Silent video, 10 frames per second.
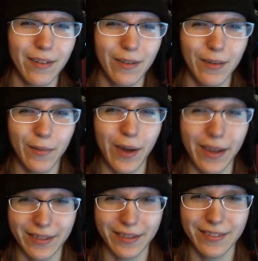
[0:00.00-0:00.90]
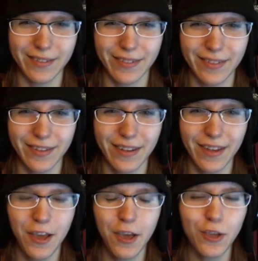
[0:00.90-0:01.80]
Wait.
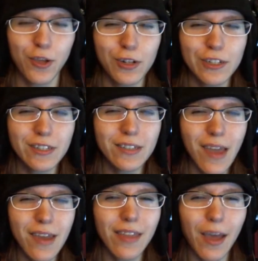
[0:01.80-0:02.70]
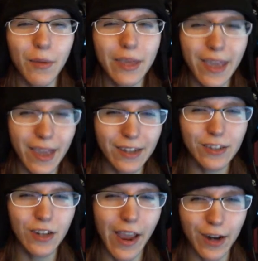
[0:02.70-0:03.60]
You're saying that we can't
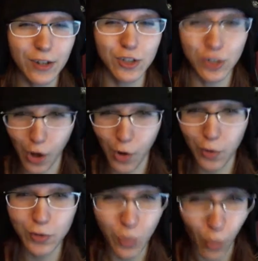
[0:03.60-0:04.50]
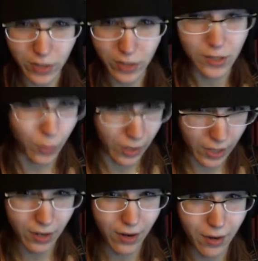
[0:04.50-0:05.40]
air shows once a week,
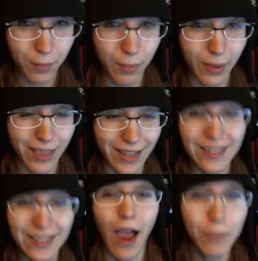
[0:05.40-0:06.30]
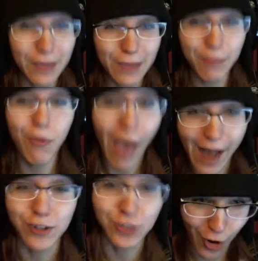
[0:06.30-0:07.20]
but that's how people
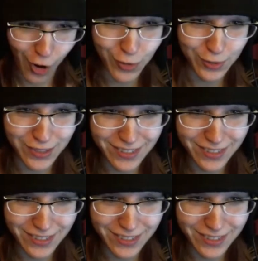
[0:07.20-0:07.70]
air shows?